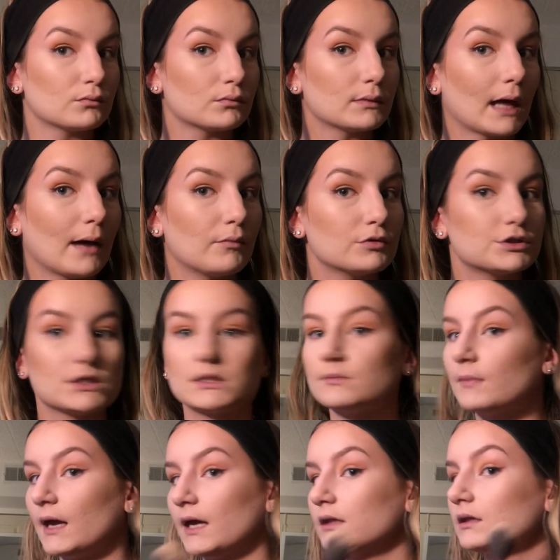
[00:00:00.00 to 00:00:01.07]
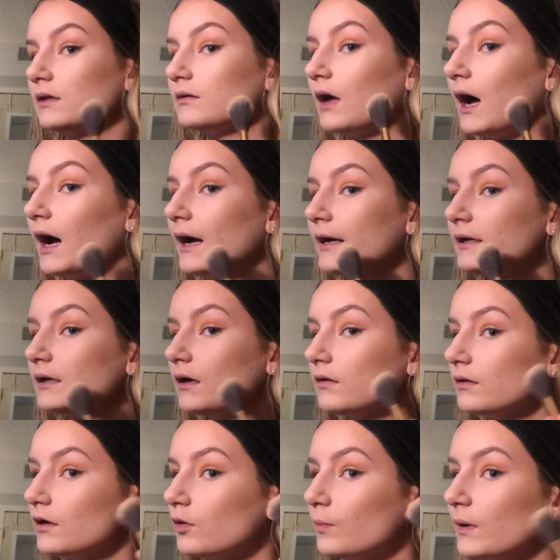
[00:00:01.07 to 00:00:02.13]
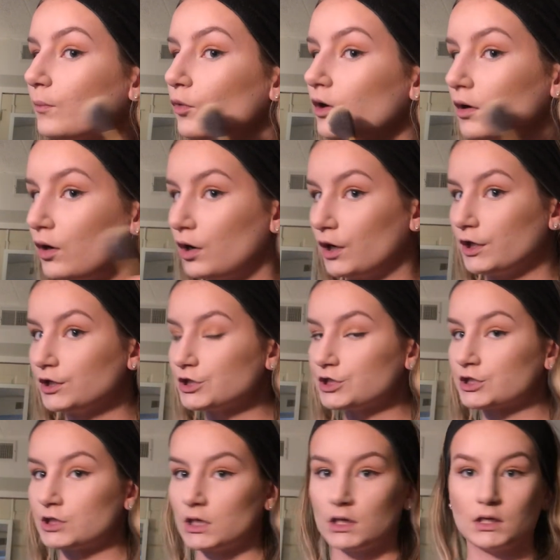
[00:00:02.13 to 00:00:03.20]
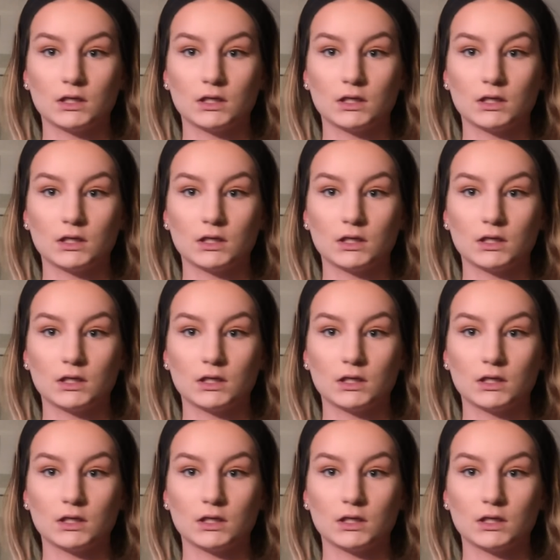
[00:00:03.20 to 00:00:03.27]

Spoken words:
That will just make the line a little bit more harsh.